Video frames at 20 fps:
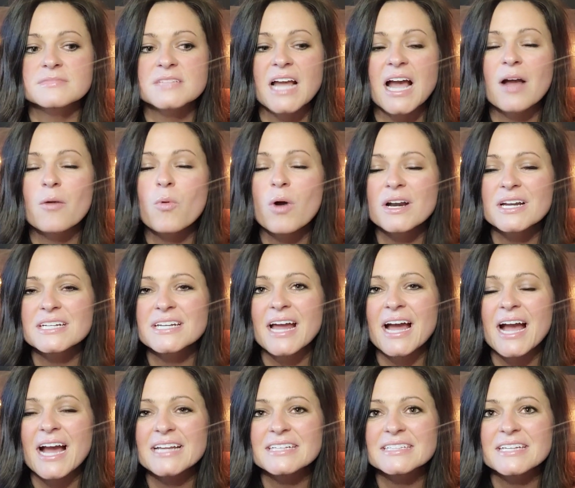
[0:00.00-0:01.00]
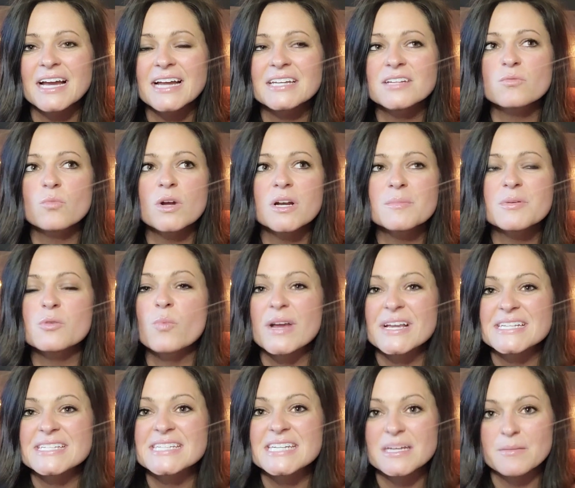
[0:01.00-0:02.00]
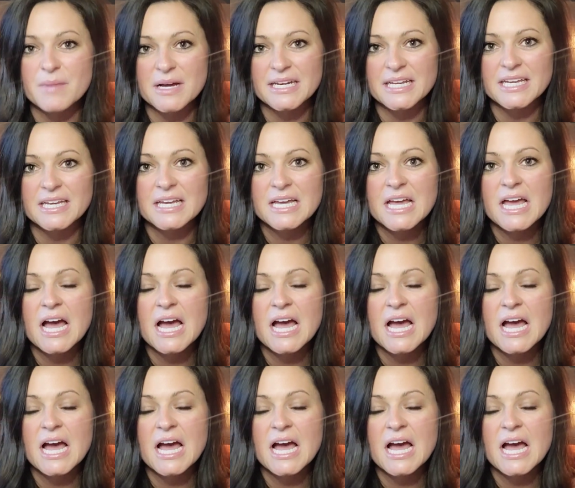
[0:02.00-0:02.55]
I didn't want to be wasting money.